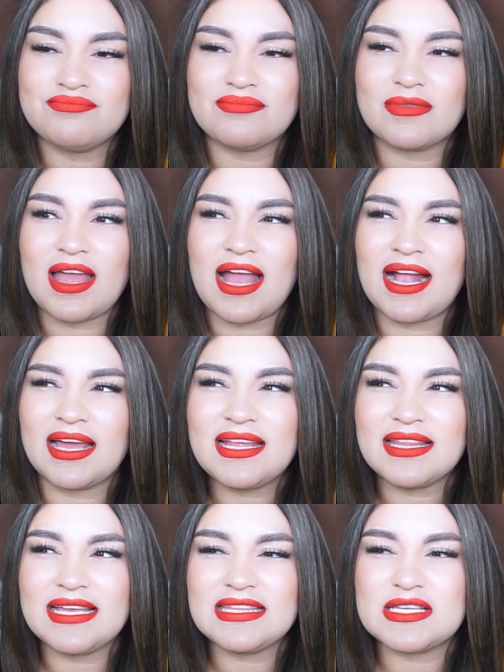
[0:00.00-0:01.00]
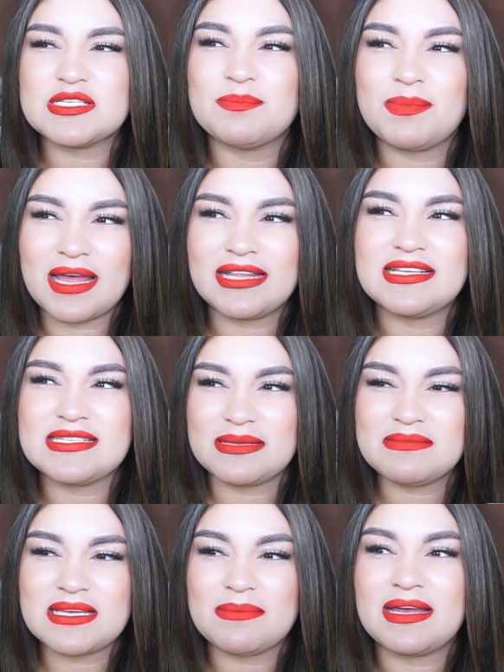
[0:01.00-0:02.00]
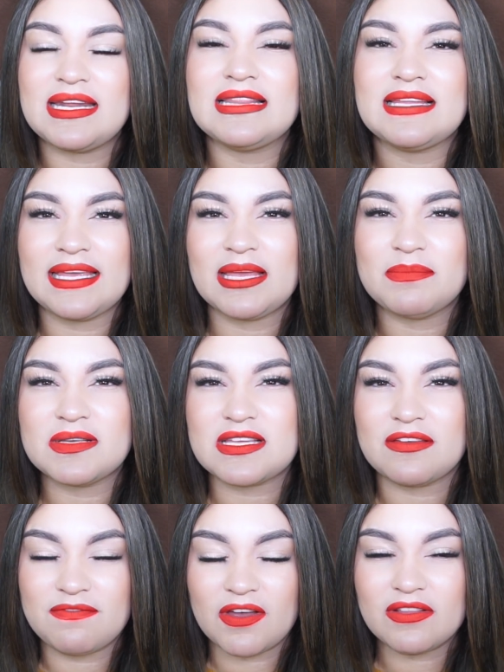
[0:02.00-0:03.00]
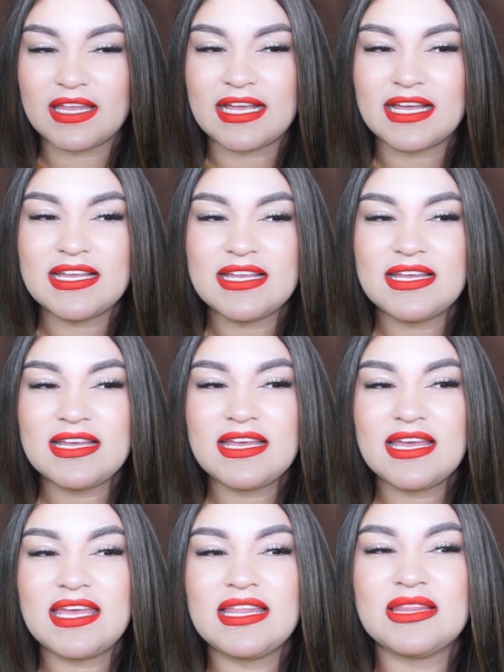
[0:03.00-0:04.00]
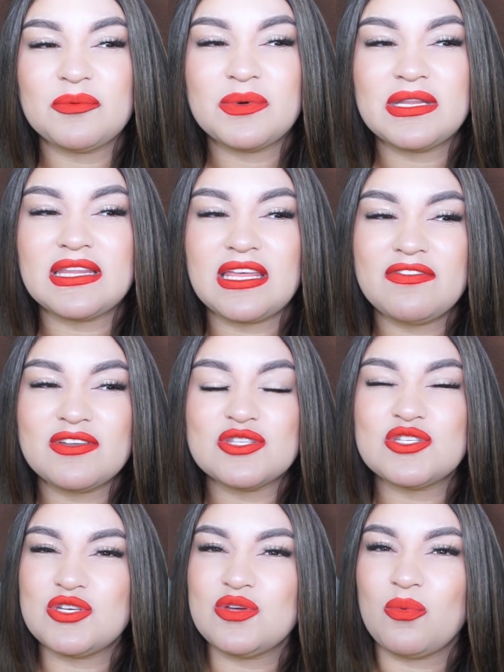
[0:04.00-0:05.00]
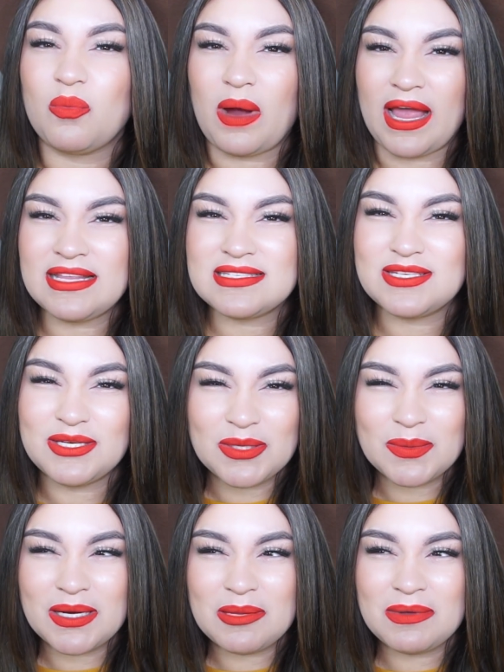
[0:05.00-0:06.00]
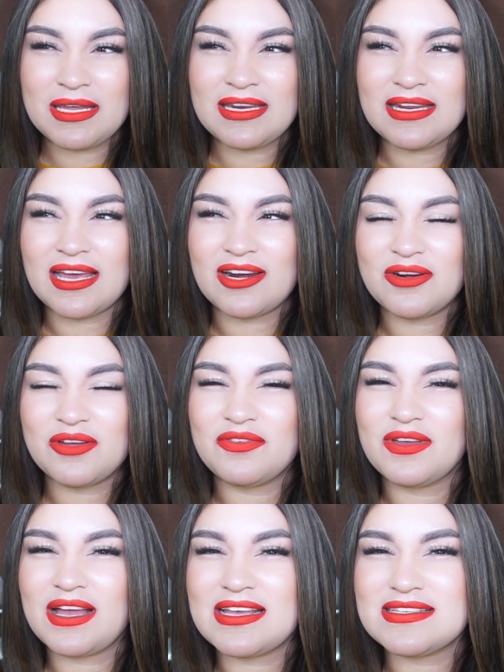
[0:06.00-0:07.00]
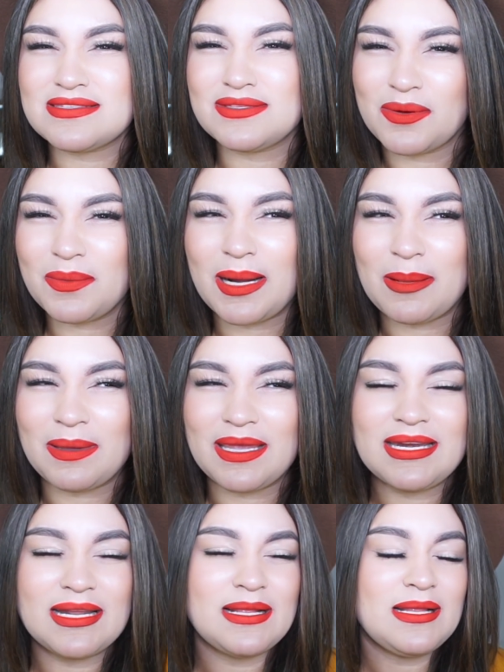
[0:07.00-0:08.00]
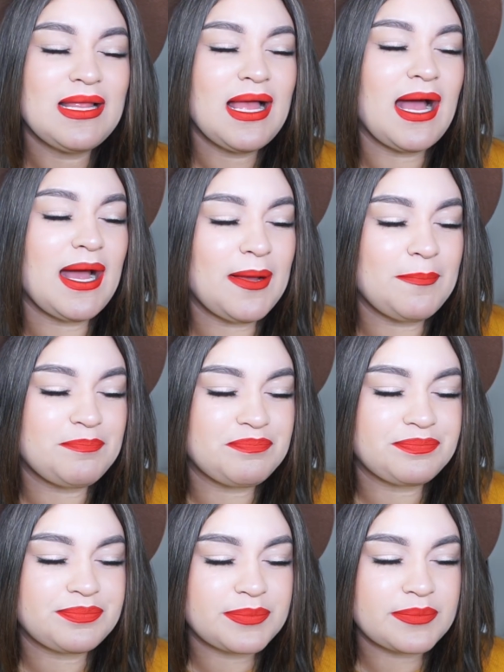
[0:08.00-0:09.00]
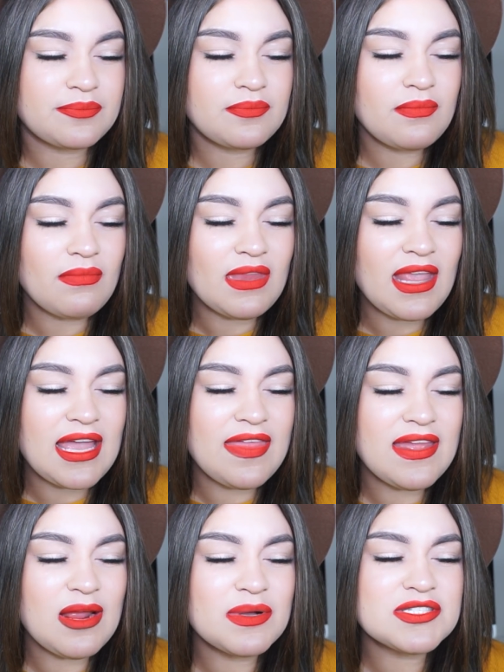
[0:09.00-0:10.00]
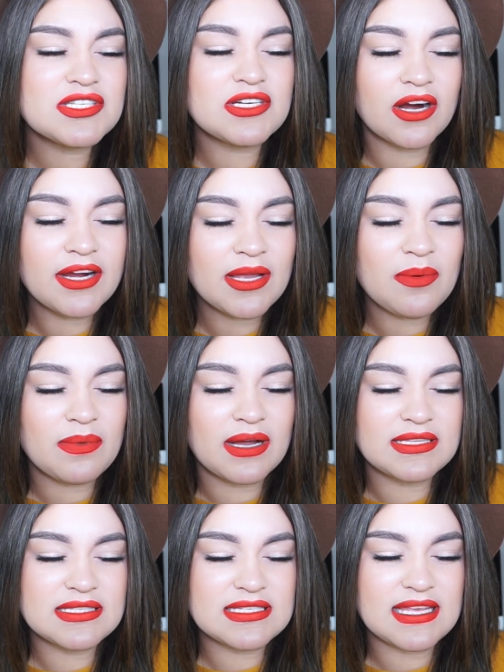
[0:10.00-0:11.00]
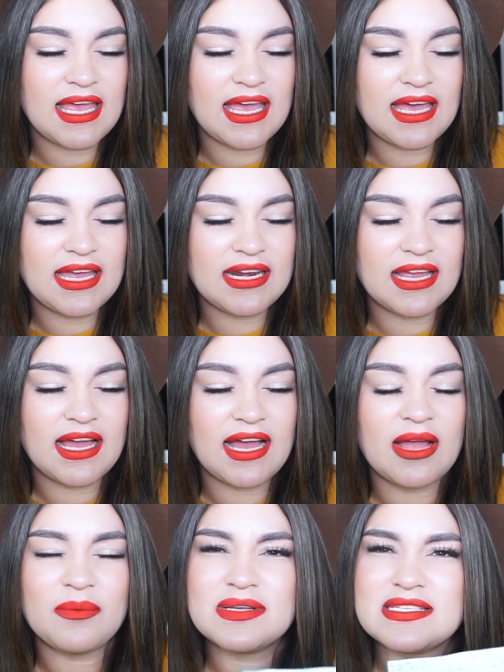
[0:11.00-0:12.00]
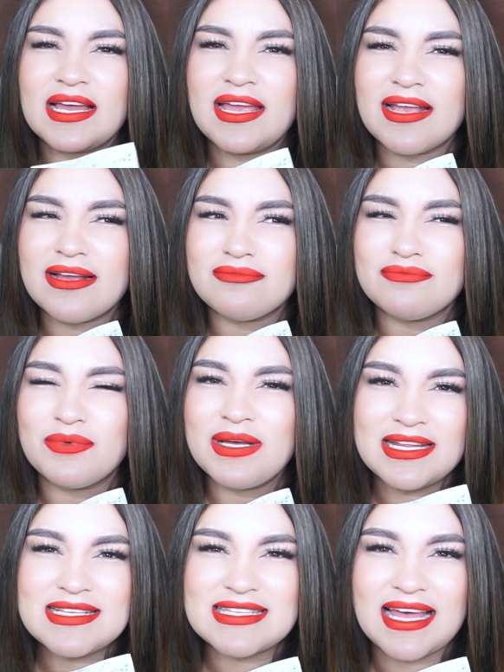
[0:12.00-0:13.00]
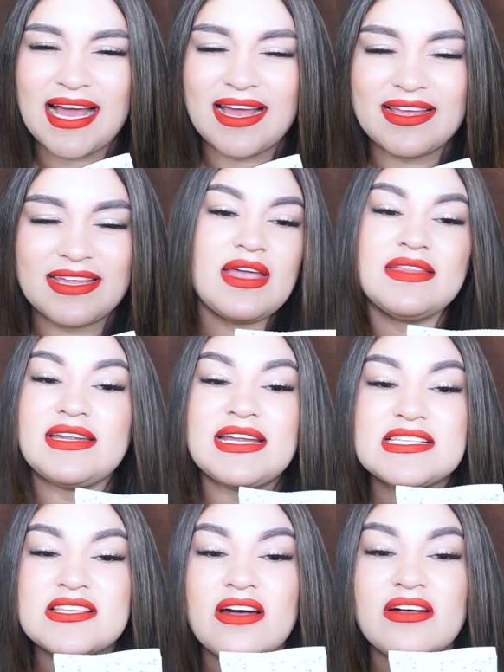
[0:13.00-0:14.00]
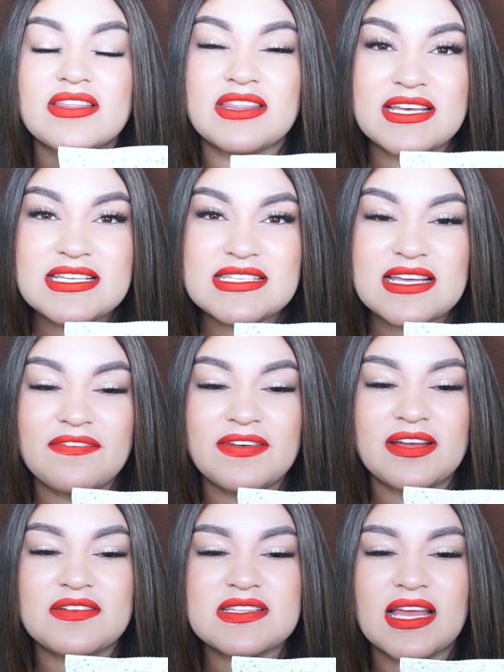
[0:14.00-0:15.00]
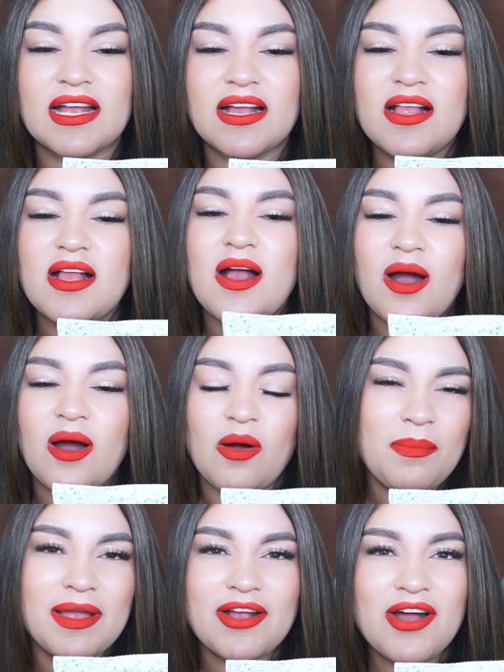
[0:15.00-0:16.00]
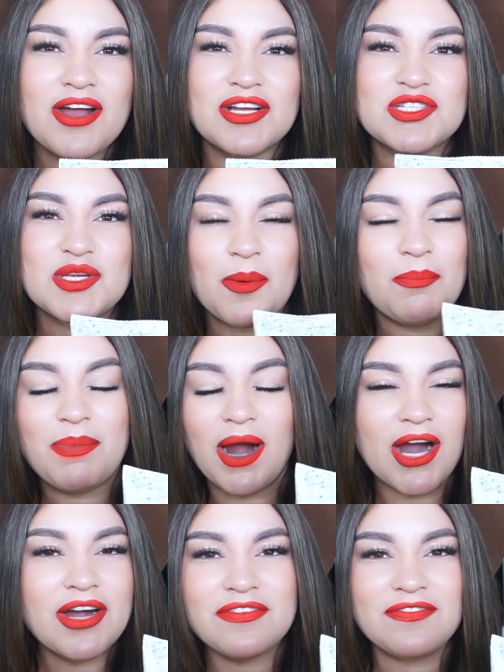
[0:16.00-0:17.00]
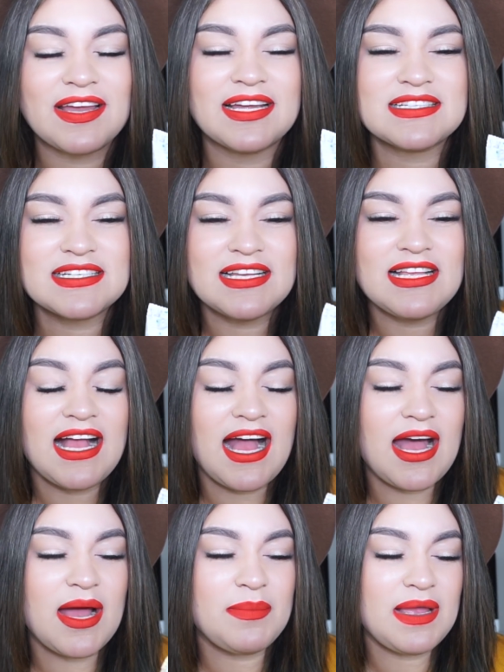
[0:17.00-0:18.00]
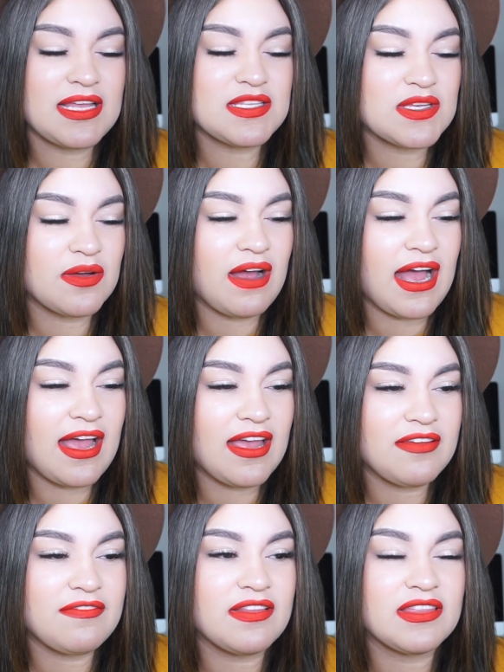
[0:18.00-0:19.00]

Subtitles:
I kind of like this, but at the same time I didn't like it because I felt like it would leave it too wet, you know what I mean? I don't know if you guys know what I mean. And then I went to Target once and I was like, what is that? And then I saw this stuff and I was like, oh my gosh, perfect. And so I